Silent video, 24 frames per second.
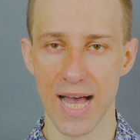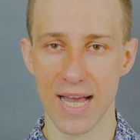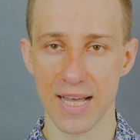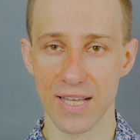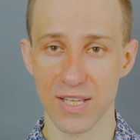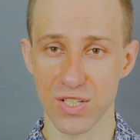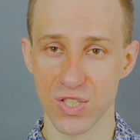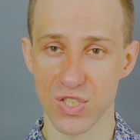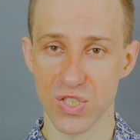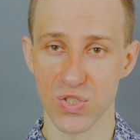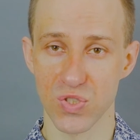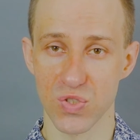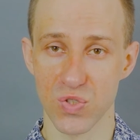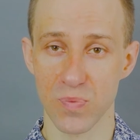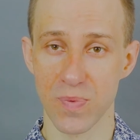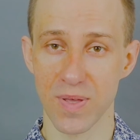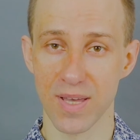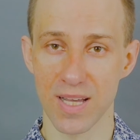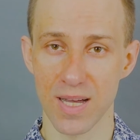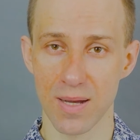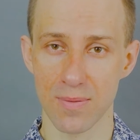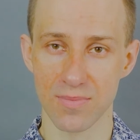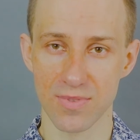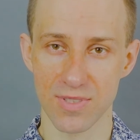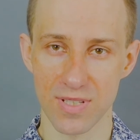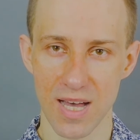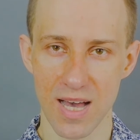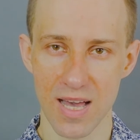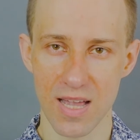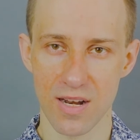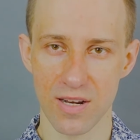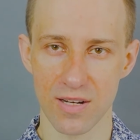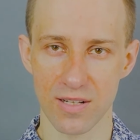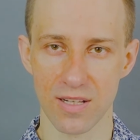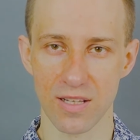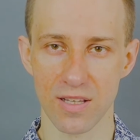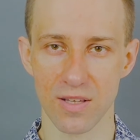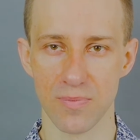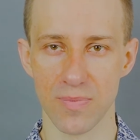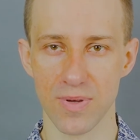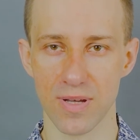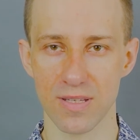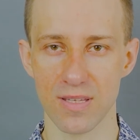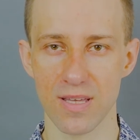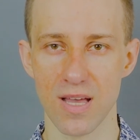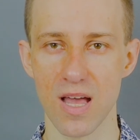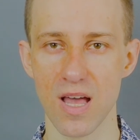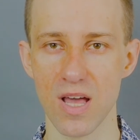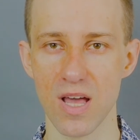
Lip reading: is to become tired a little bit,